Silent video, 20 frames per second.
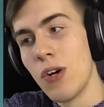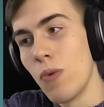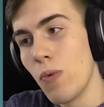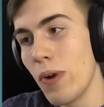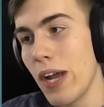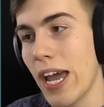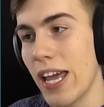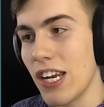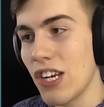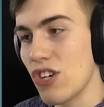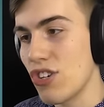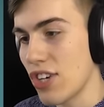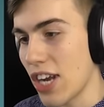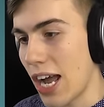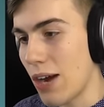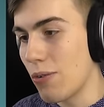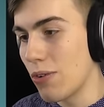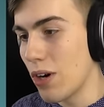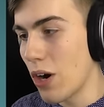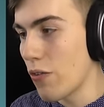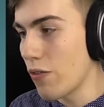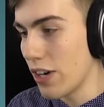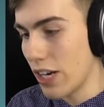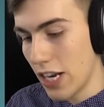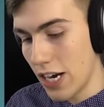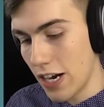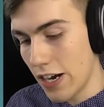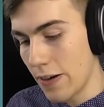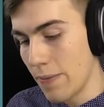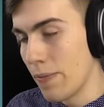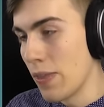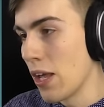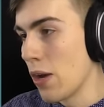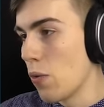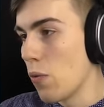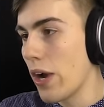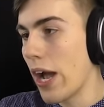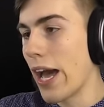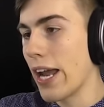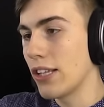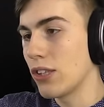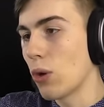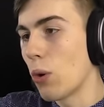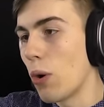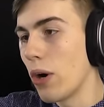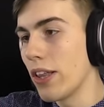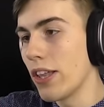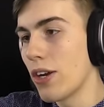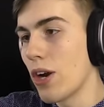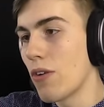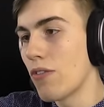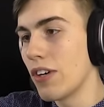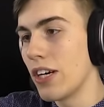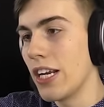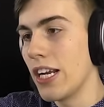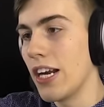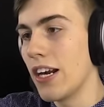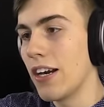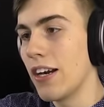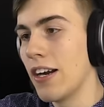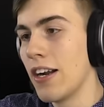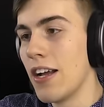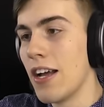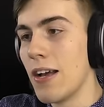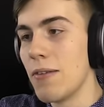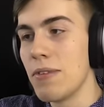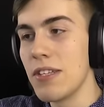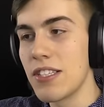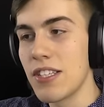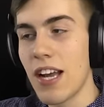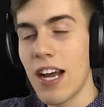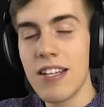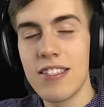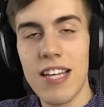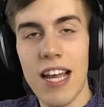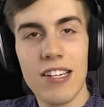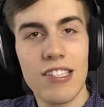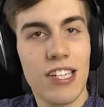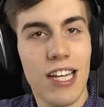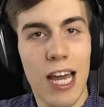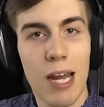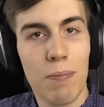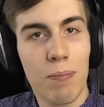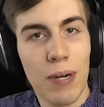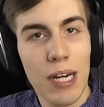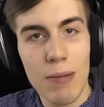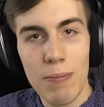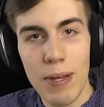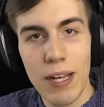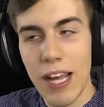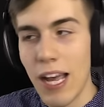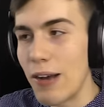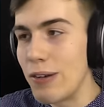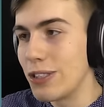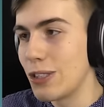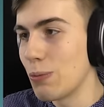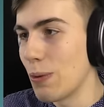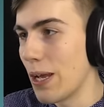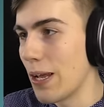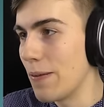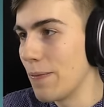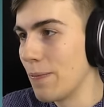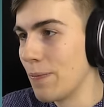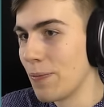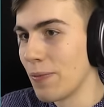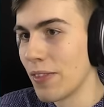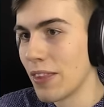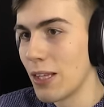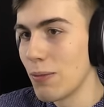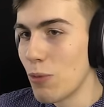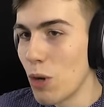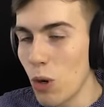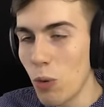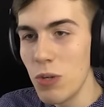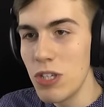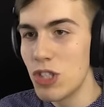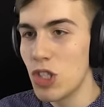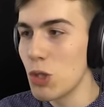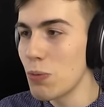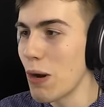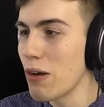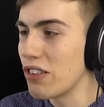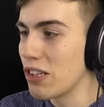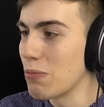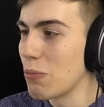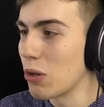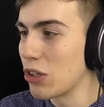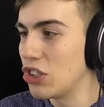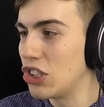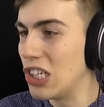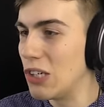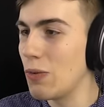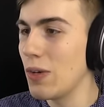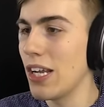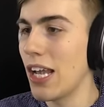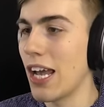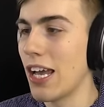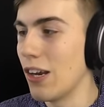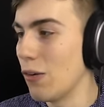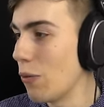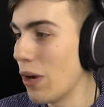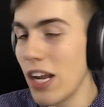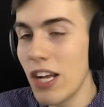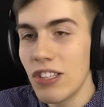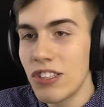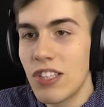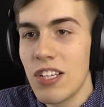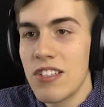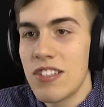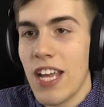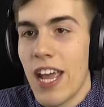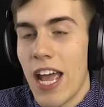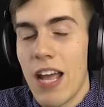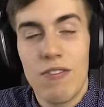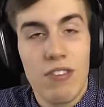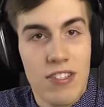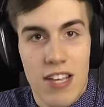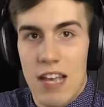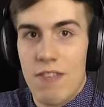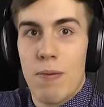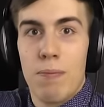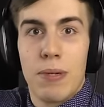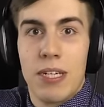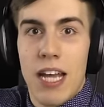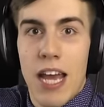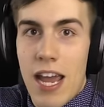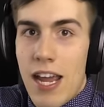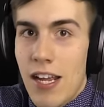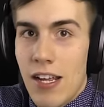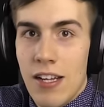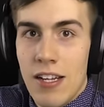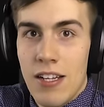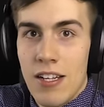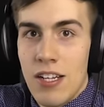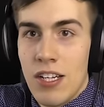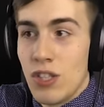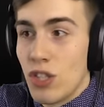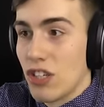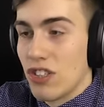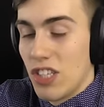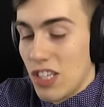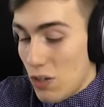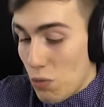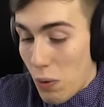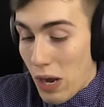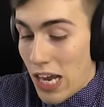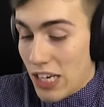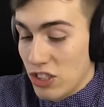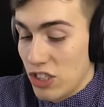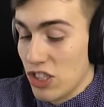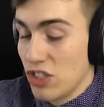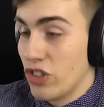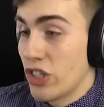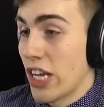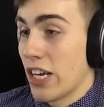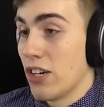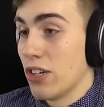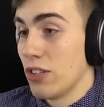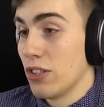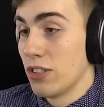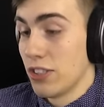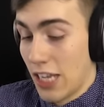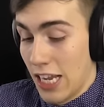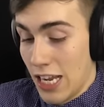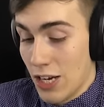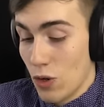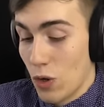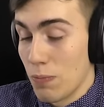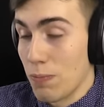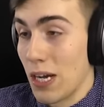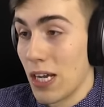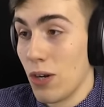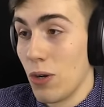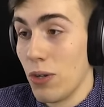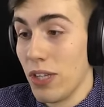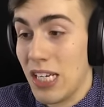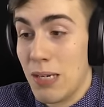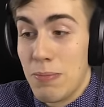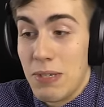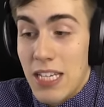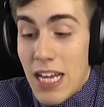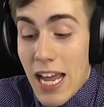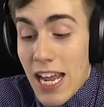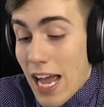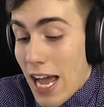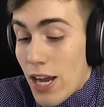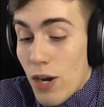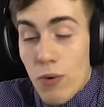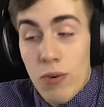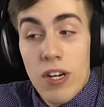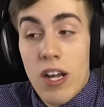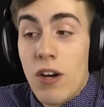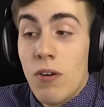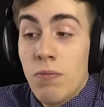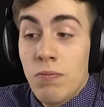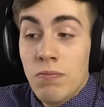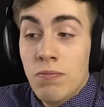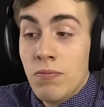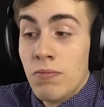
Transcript: We got a shower over here. We got a toilet over here. This guy's actually got a pretty big house, man. The more we zoom out, the more shit we get. What else does he have? Does he have a bidet? Does he wash his genitals and or butthole in a bidet? I don't know.